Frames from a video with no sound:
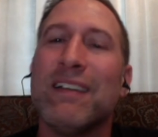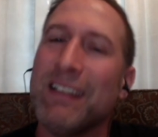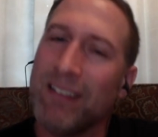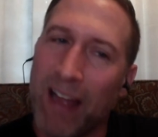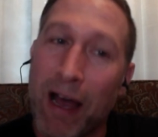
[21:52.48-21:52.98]

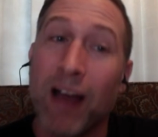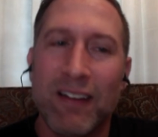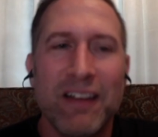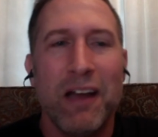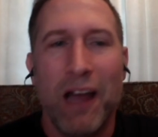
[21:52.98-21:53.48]
Yeah.
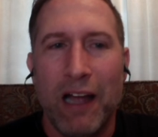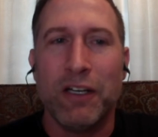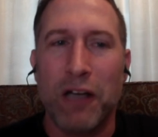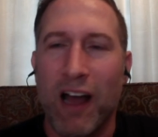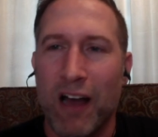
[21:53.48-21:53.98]

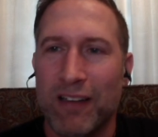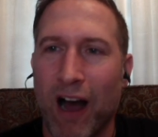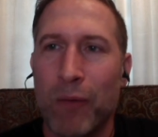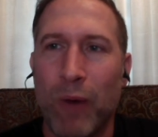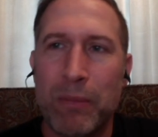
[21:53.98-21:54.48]
And,
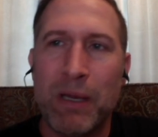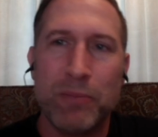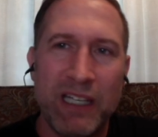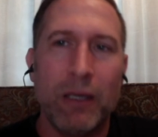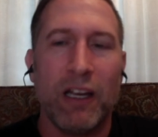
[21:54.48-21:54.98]
on
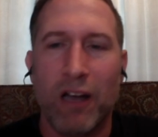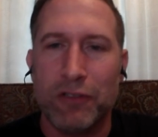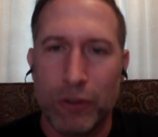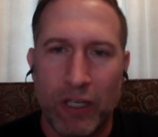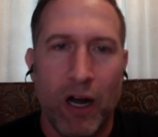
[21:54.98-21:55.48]
WebMD,
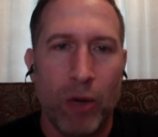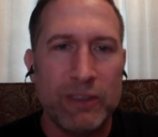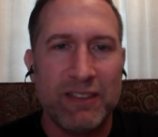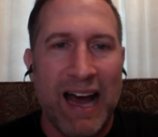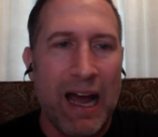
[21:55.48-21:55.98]
you can always
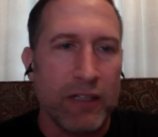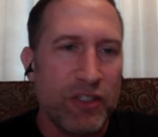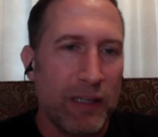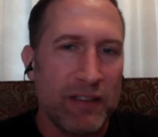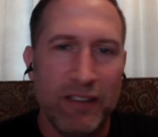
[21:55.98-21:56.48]
die
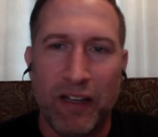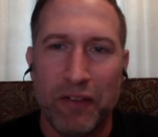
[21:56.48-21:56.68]
too at the end.